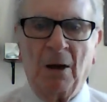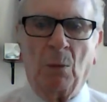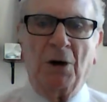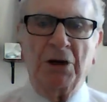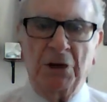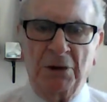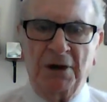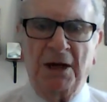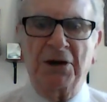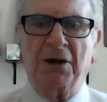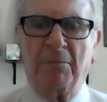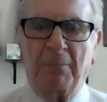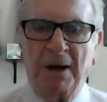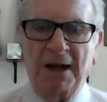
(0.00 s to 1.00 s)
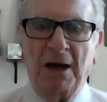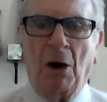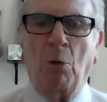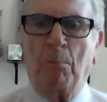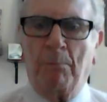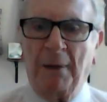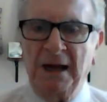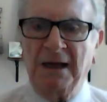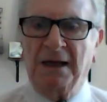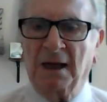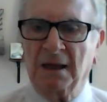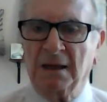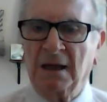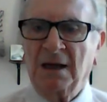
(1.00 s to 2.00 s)
Well, you need to be
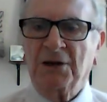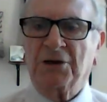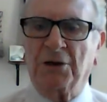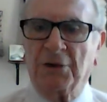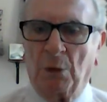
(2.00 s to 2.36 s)
obedient to the